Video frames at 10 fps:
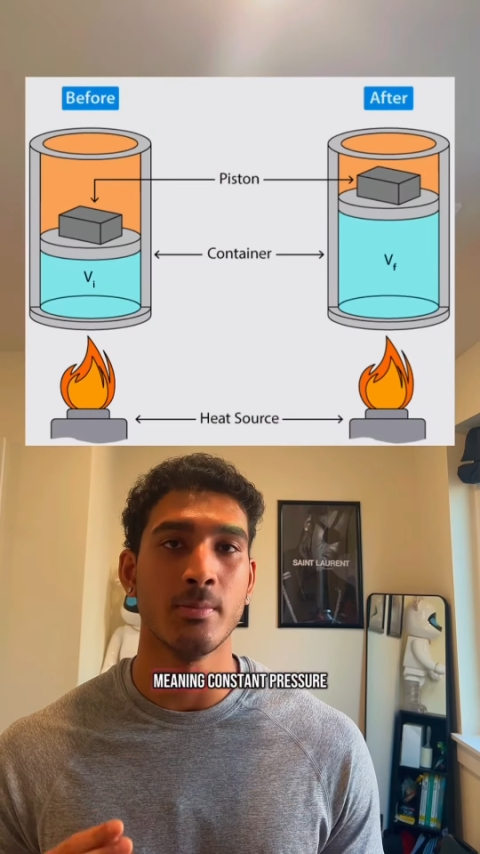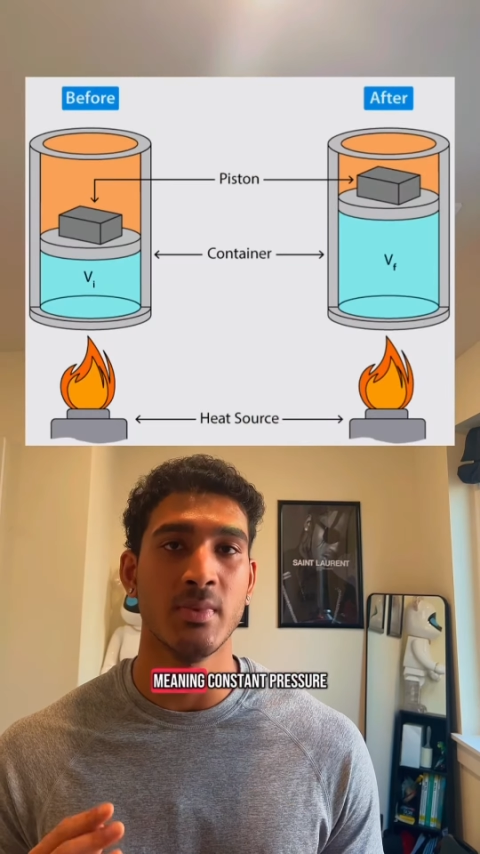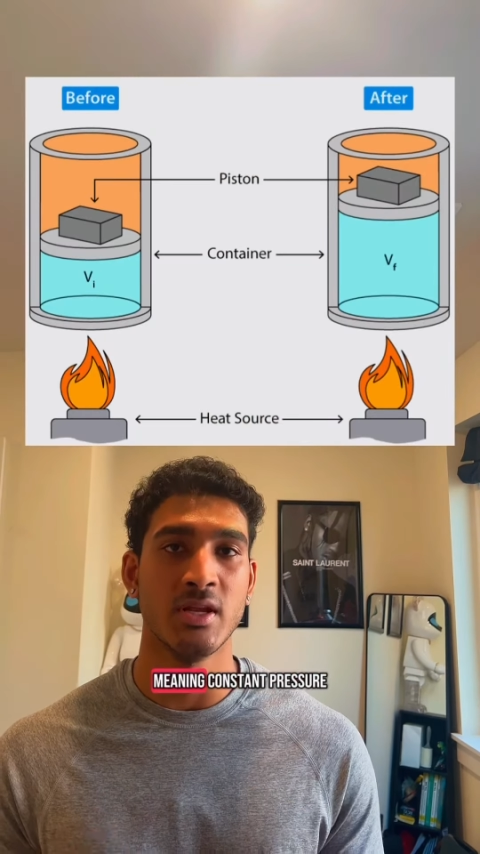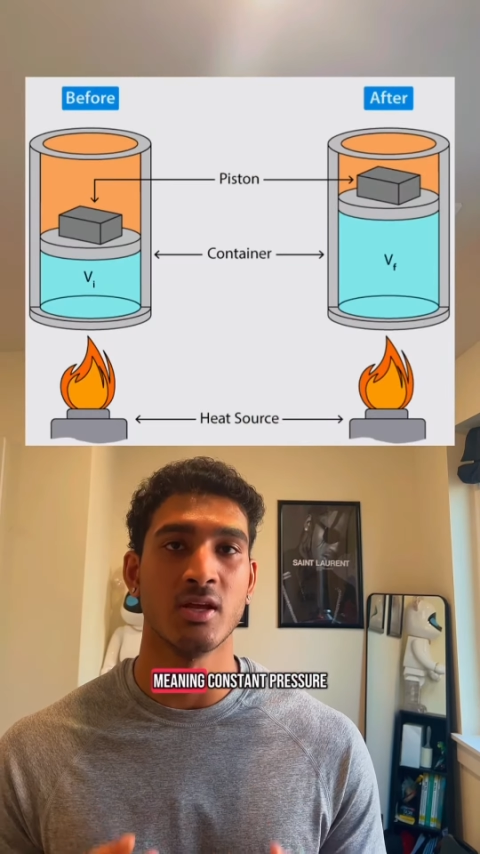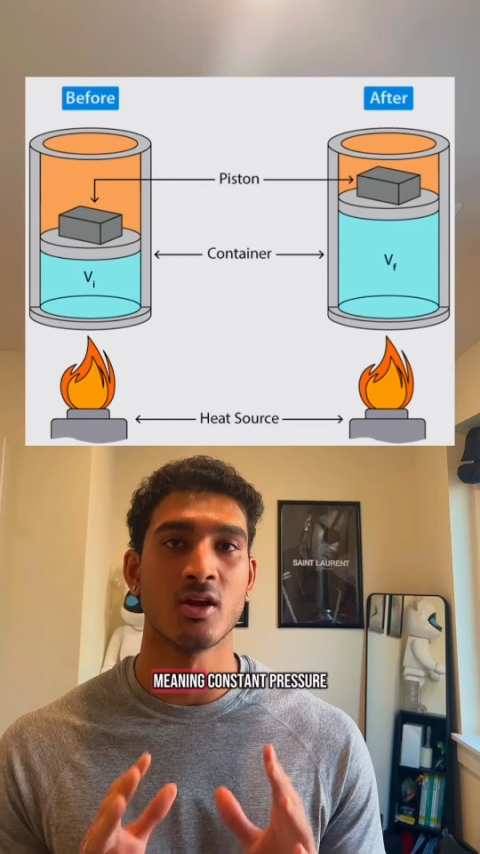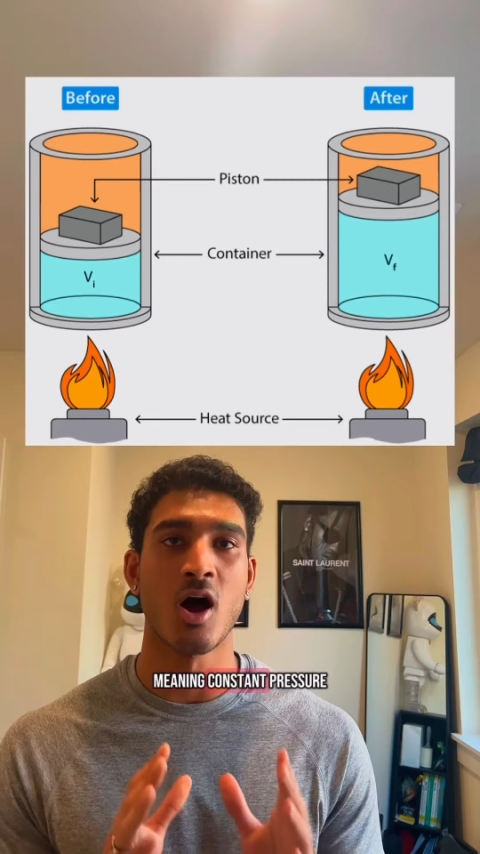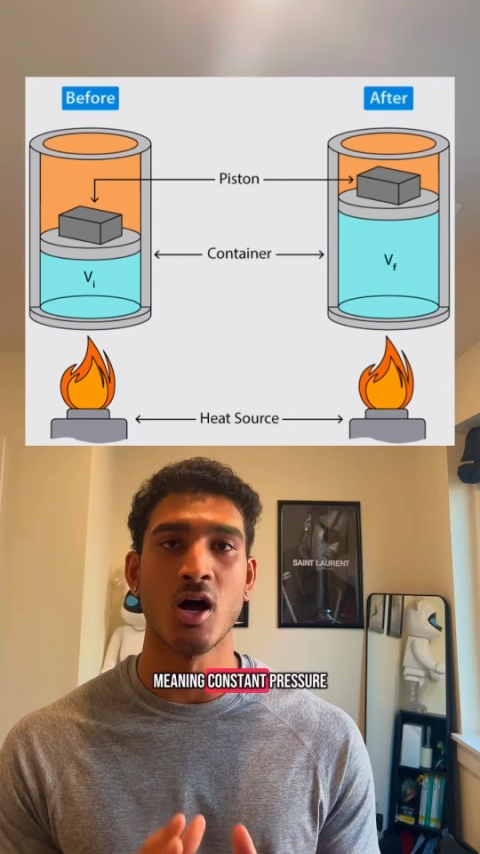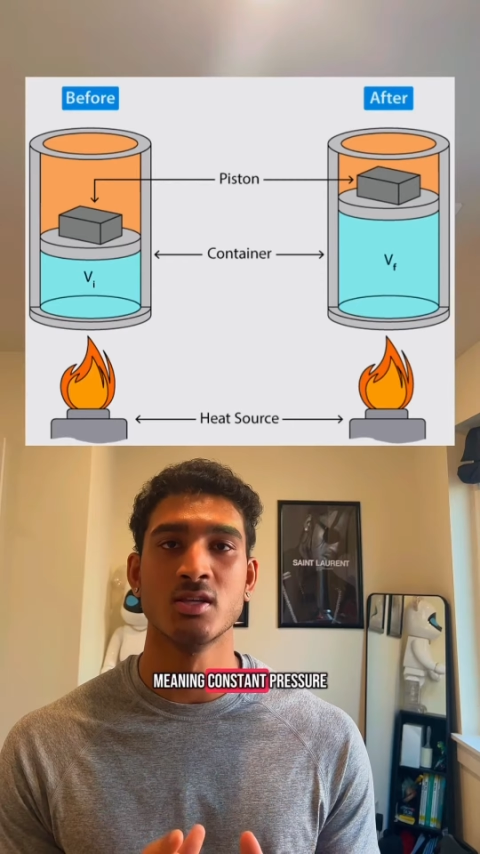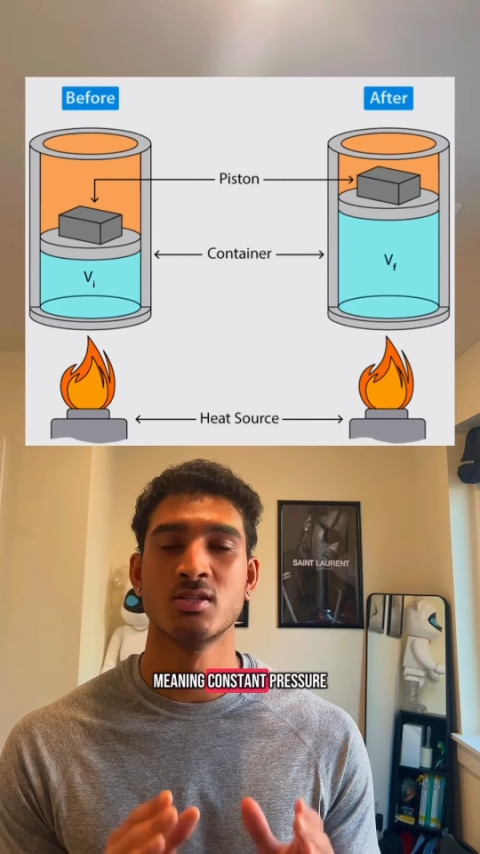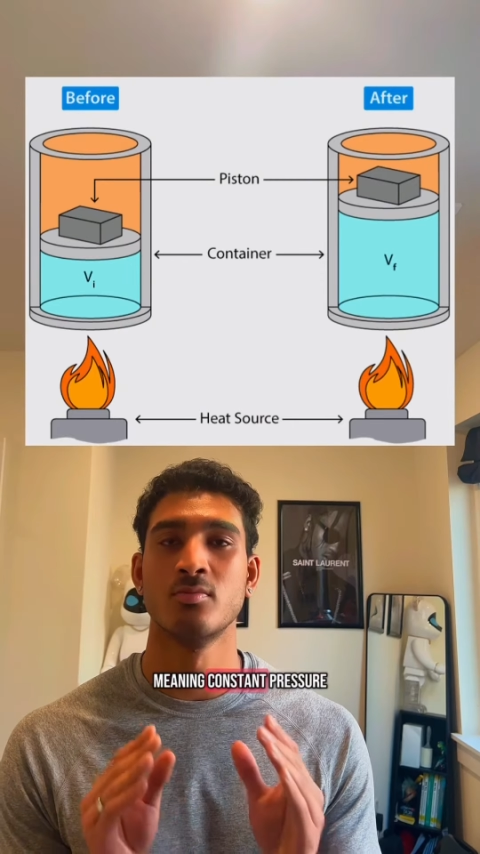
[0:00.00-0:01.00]
meaning
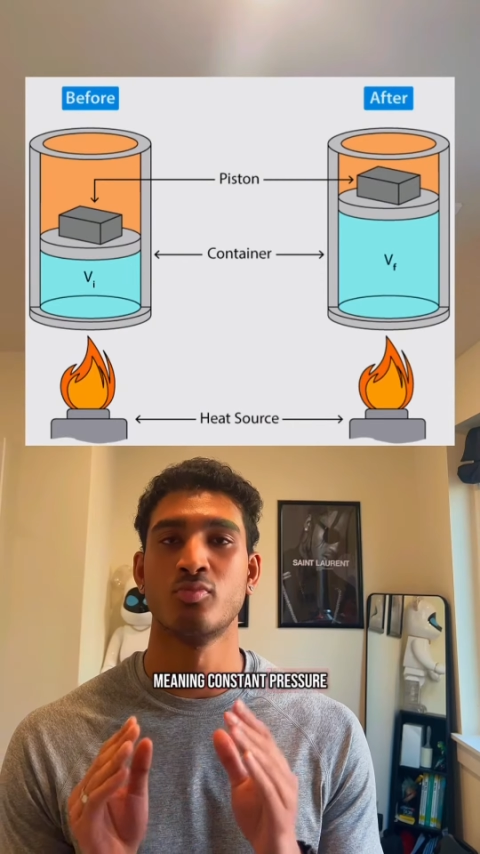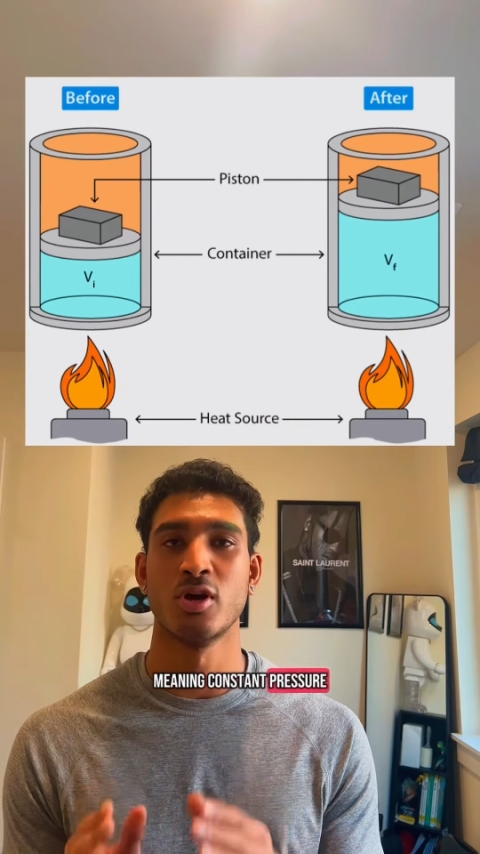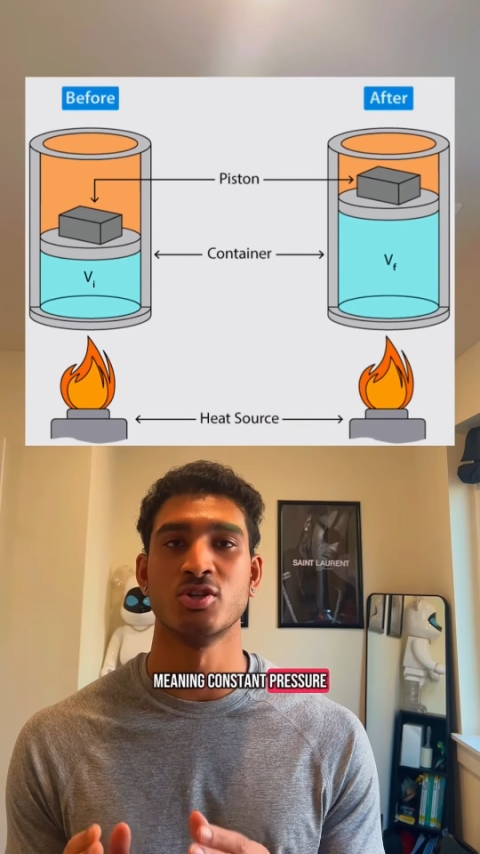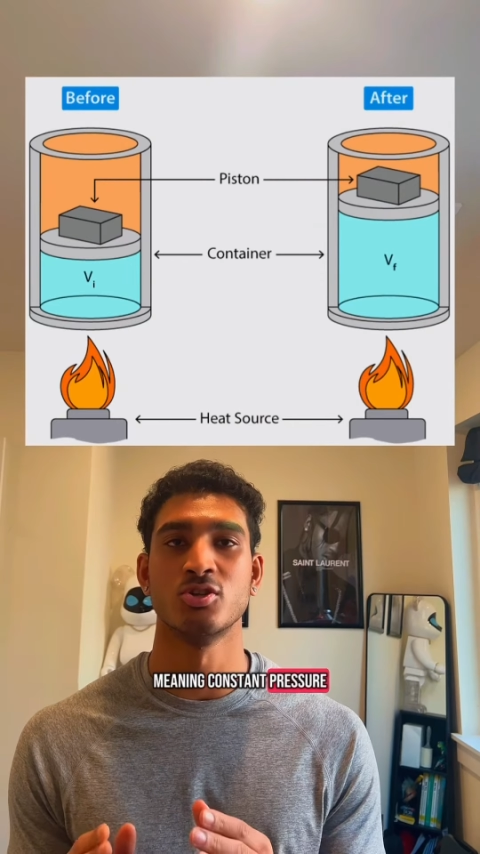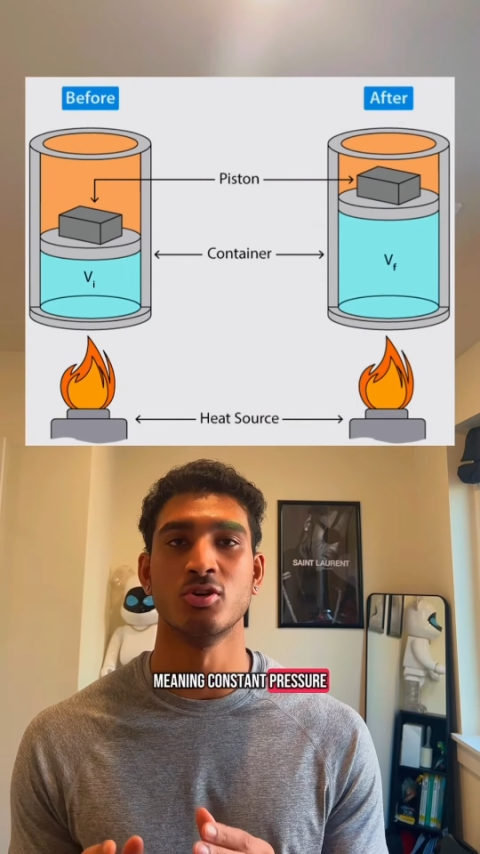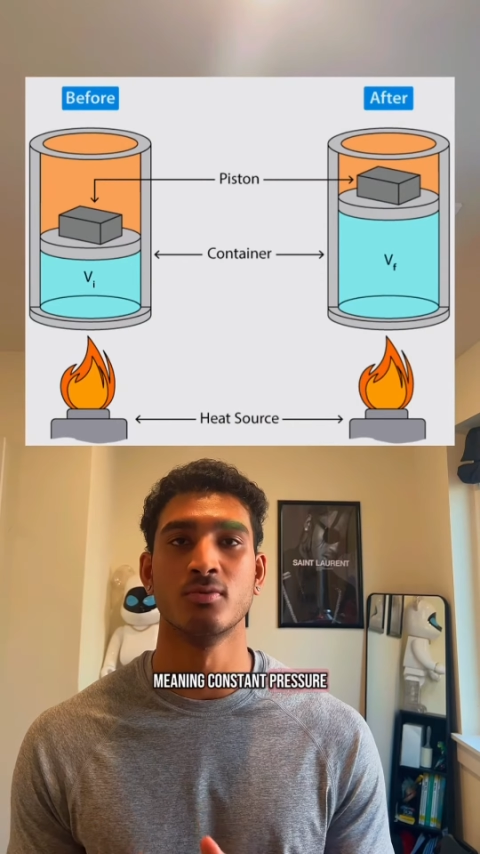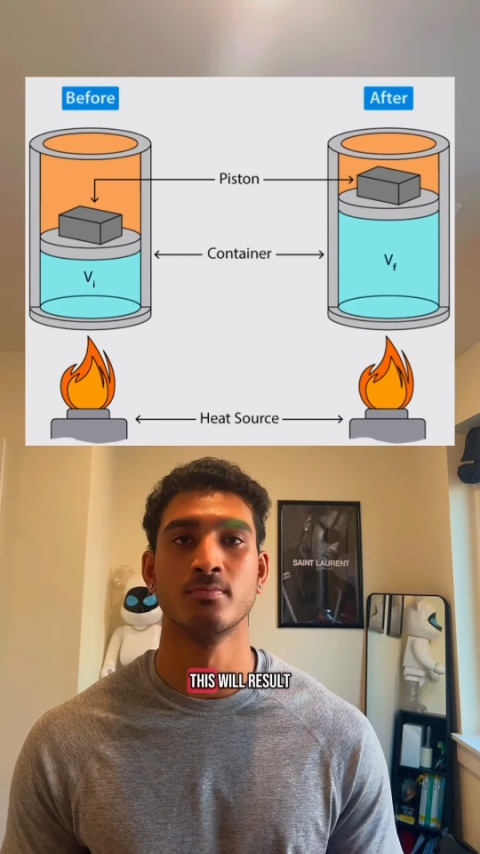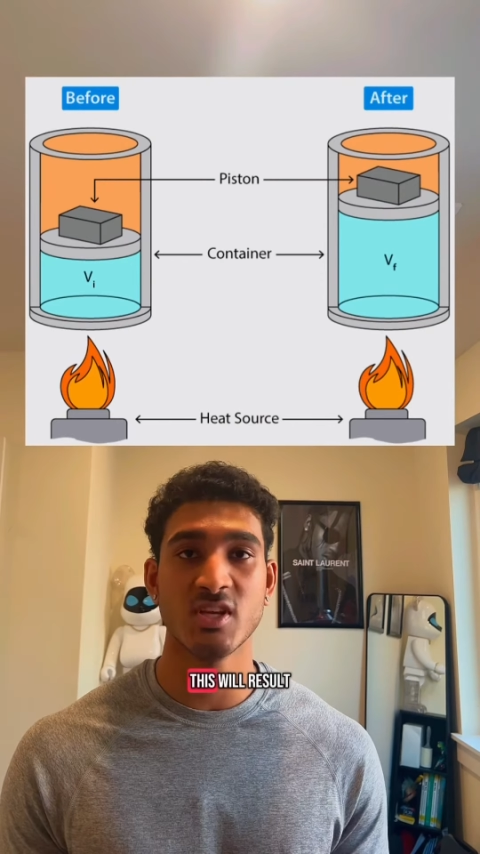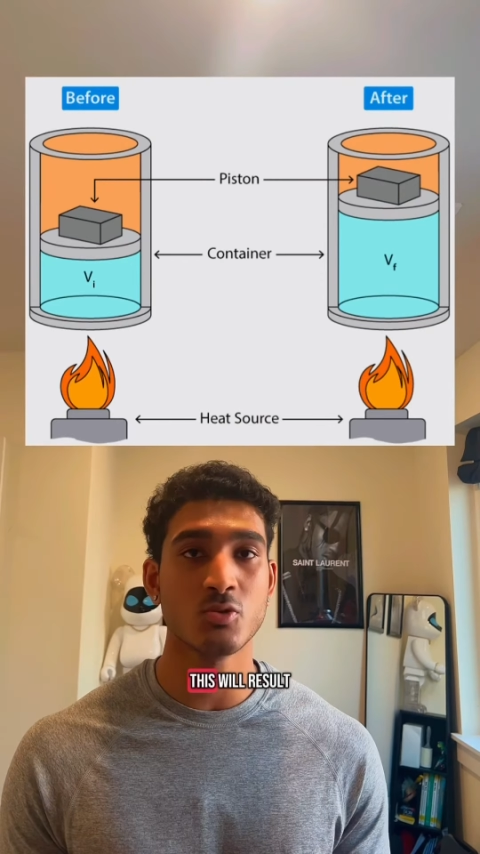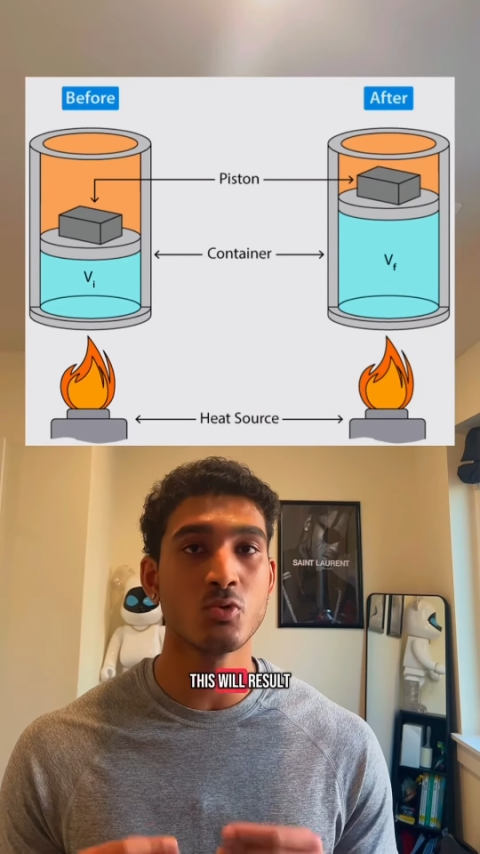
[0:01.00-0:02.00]
constant pressure.
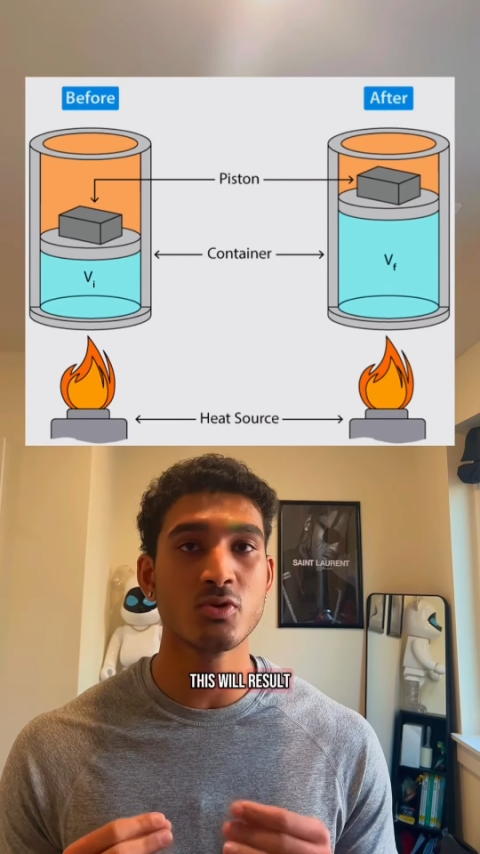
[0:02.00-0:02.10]
This will